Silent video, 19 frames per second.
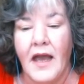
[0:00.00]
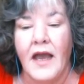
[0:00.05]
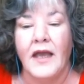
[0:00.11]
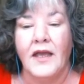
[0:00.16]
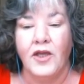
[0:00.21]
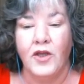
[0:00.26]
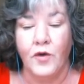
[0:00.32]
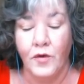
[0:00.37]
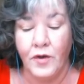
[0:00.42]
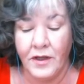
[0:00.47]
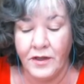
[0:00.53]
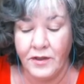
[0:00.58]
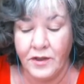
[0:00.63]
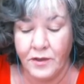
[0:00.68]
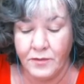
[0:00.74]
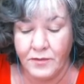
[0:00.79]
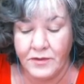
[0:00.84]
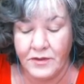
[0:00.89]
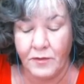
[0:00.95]
You can
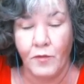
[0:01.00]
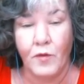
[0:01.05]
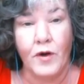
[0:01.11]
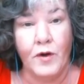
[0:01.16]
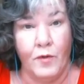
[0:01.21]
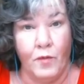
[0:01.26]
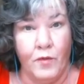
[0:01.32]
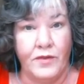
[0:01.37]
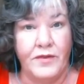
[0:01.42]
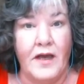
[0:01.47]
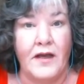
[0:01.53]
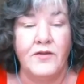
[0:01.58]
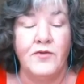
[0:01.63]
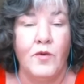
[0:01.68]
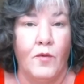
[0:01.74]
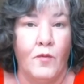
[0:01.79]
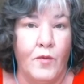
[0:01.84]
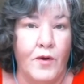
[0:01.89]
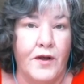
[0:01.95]
use that's
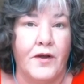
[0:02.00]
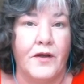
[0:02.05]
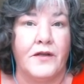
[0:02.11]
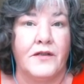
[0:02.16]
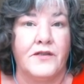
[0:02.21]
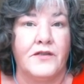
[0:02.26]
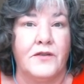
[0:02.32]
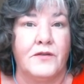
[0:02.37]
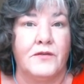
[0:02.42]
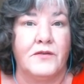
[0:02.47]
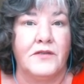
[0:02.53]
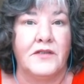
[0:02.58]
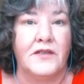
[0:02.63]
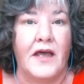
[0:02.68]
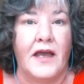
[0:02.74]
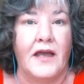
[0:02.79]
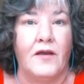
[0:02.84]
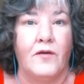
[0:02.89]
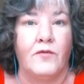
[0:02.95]
what we're gonna do
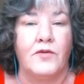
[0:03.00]
tonight.